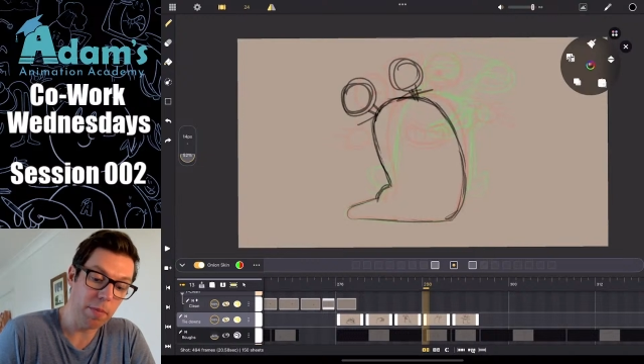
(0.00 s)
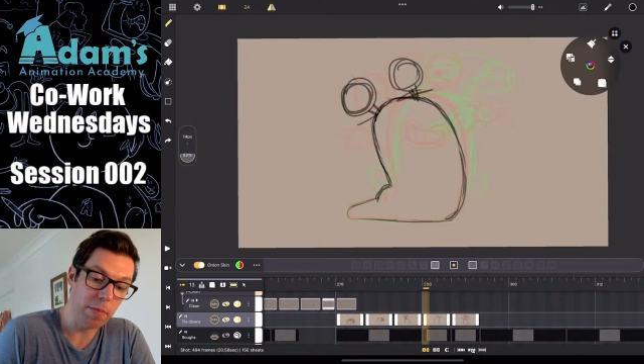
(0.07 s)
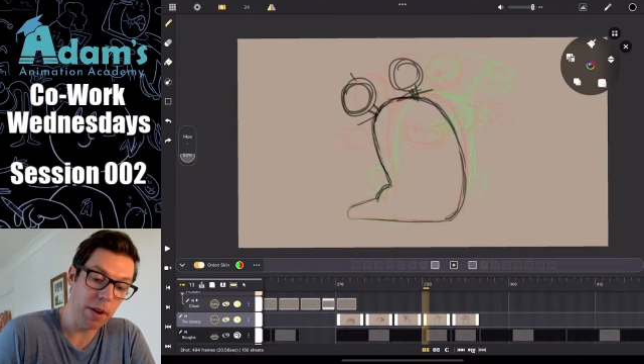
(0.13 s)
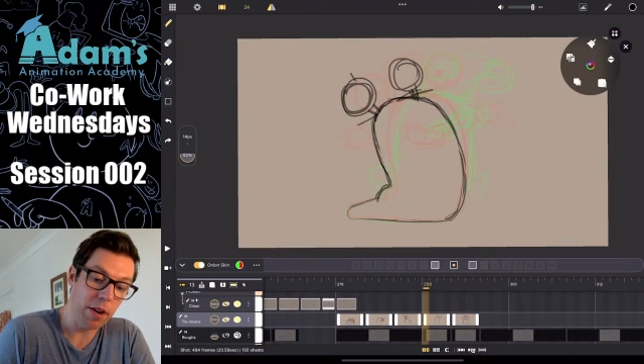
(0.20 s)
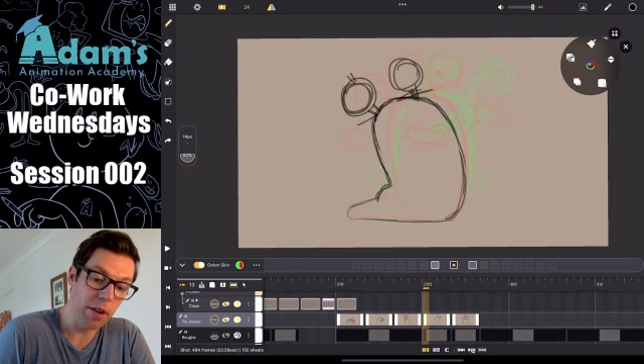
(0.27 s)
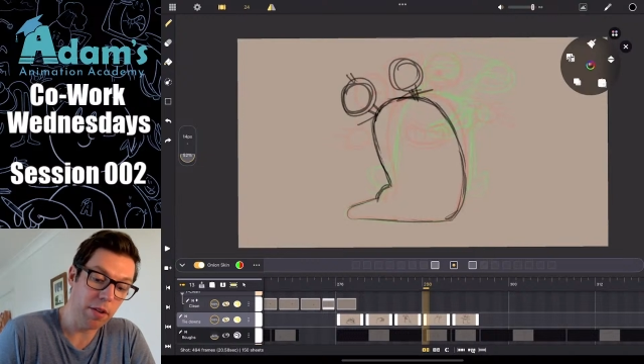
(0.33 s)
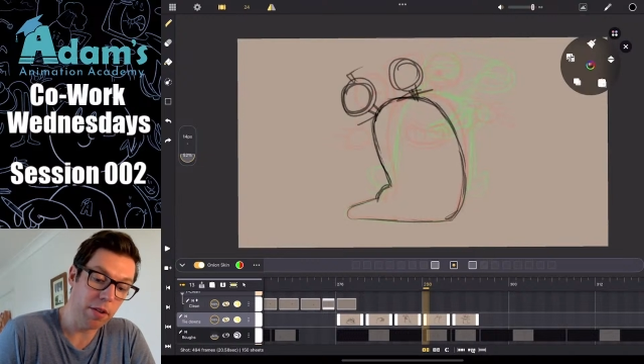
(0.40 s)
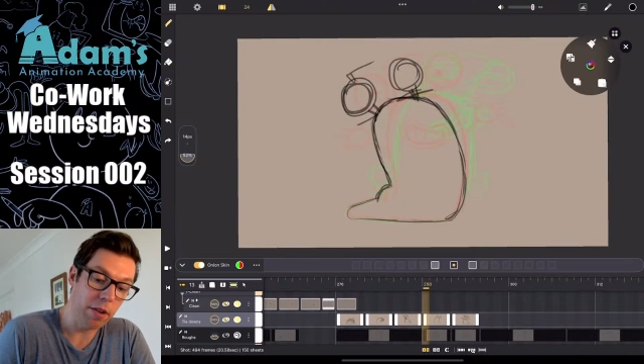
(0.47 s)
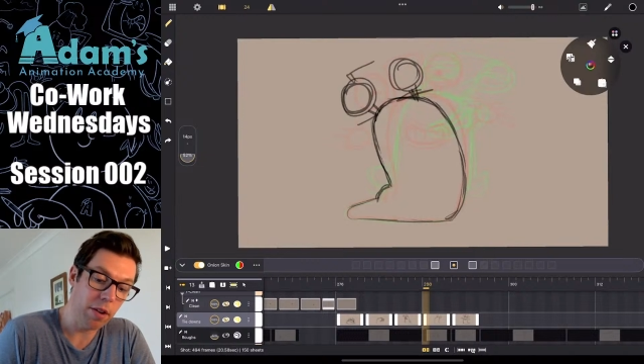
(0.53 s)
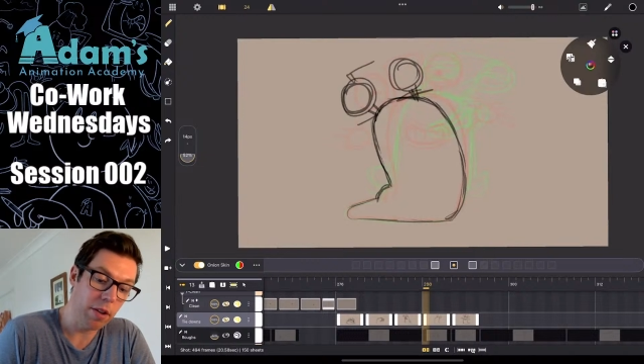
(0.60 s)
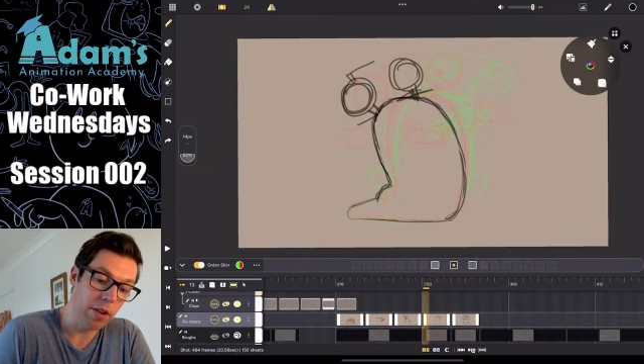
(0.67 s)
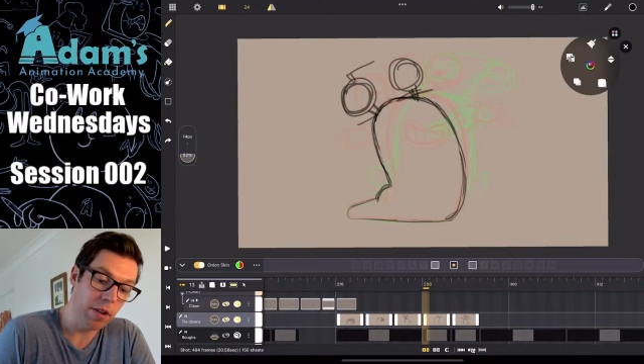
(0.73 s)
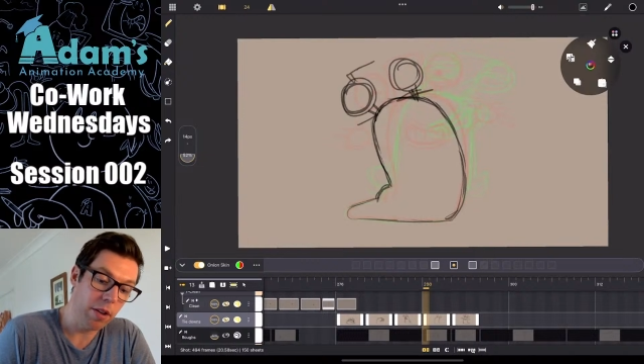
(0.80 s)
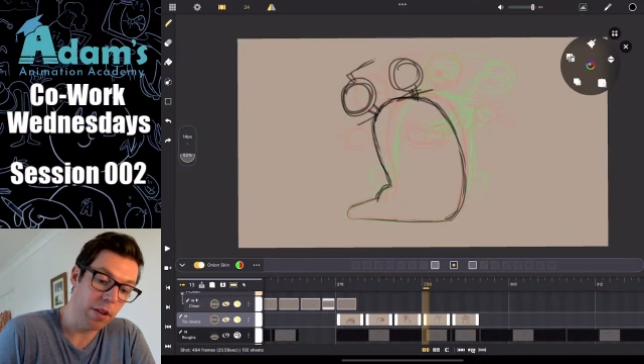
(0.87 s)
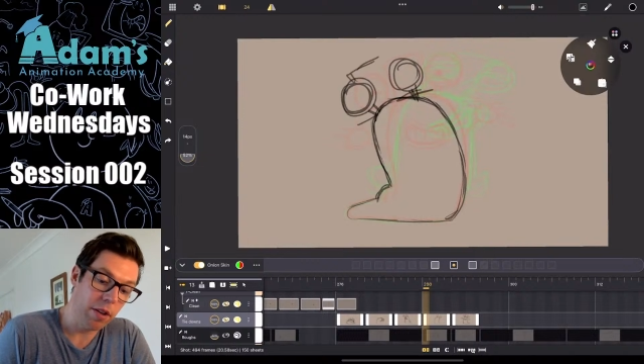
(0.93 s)
opinion
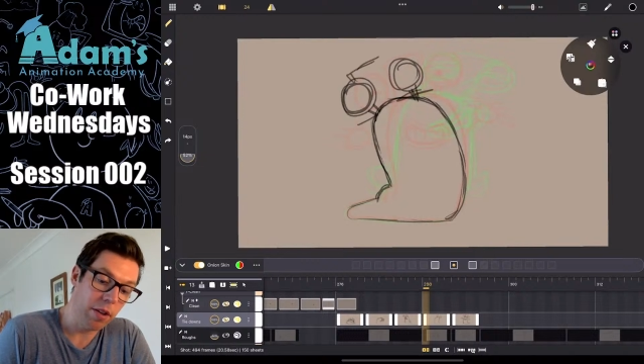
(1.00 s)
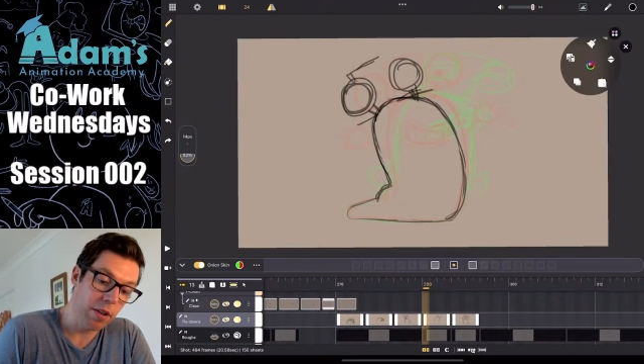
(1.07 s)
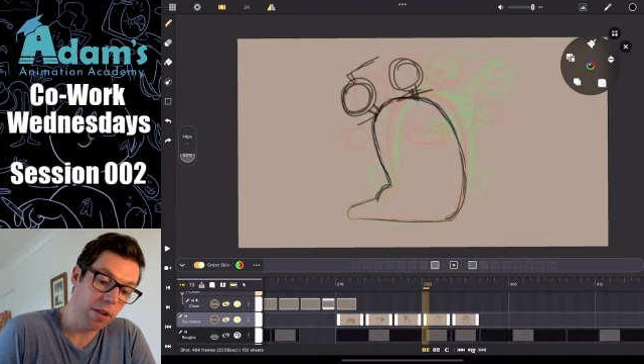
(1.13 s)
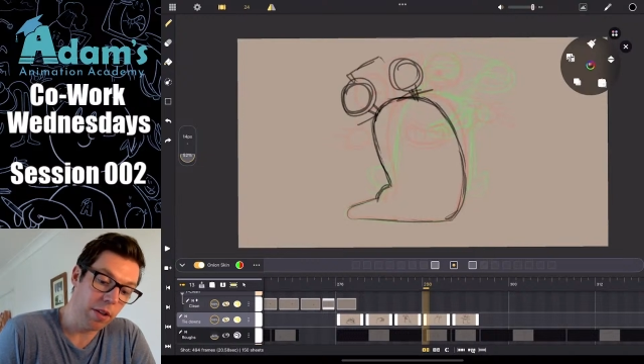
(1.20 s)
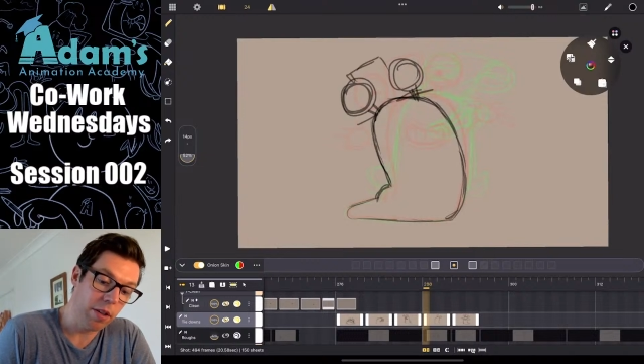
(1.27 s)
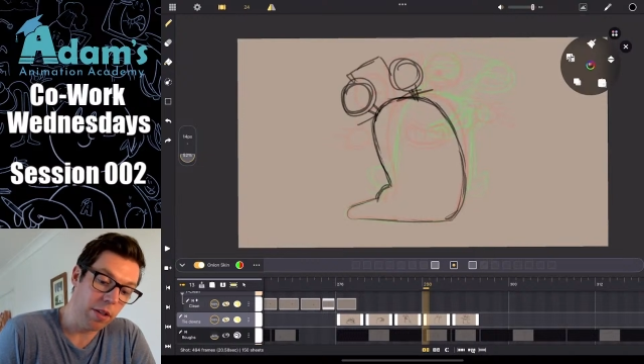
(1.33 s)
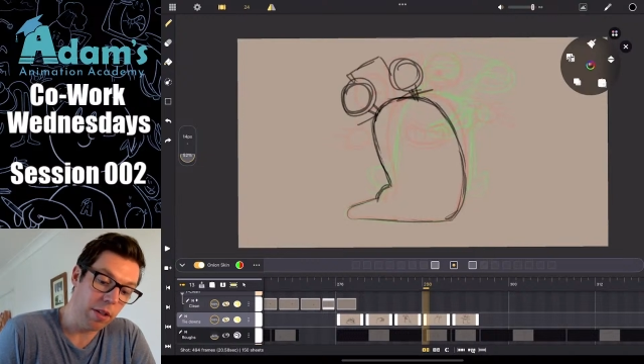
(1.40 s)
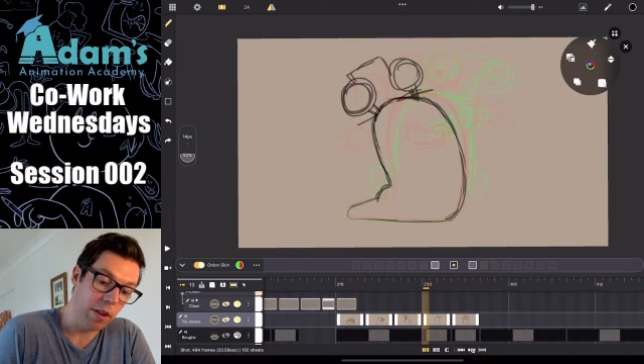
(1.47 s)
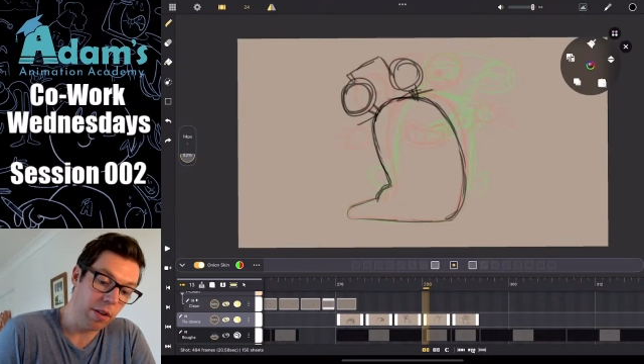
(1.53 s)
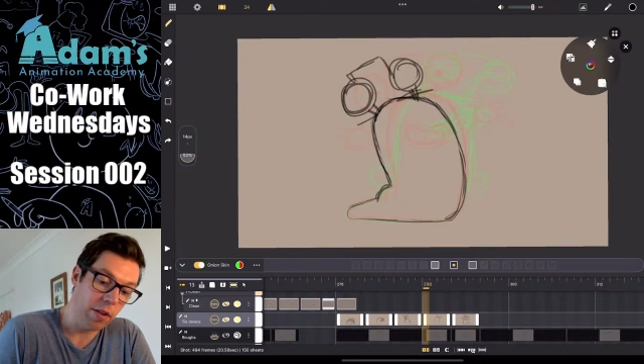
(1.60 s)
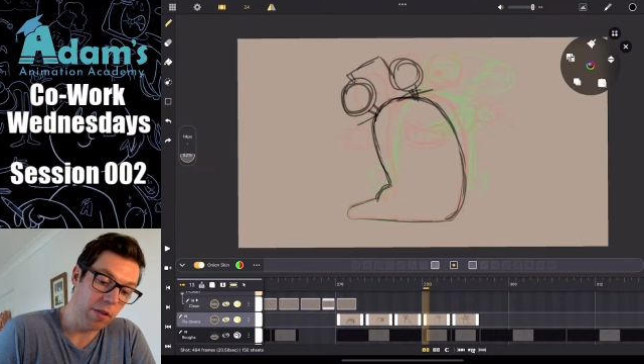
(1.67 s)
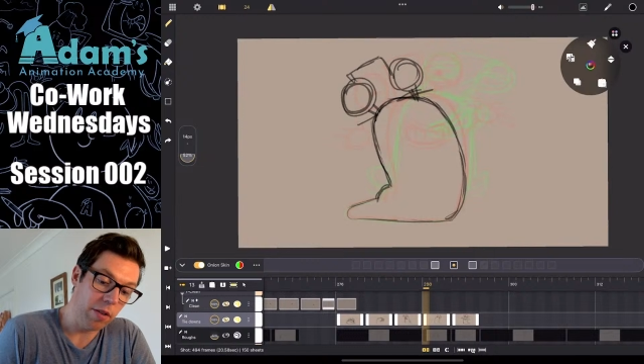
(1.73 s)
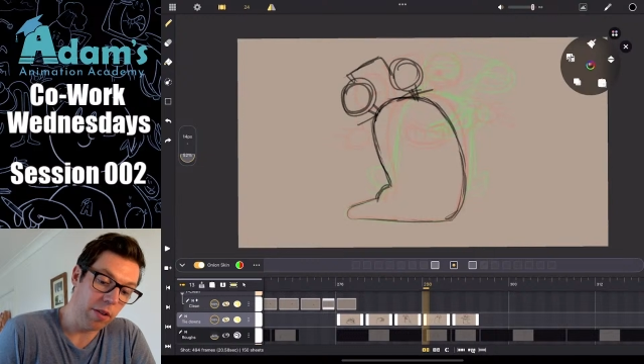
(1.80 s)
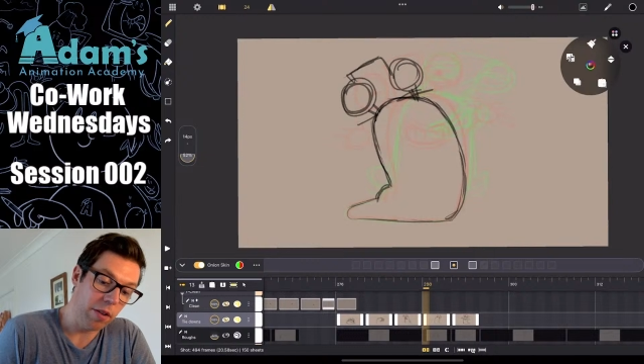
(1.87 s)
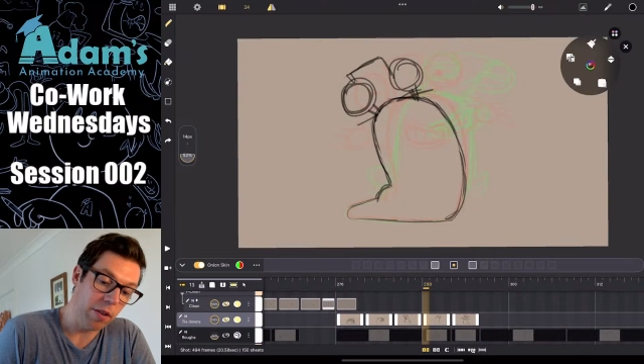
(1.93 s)
that
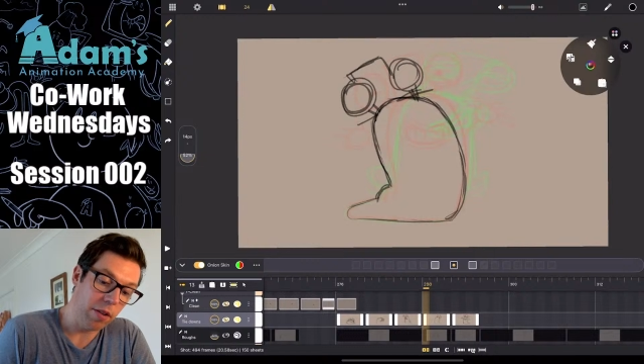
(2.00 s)
doesn't,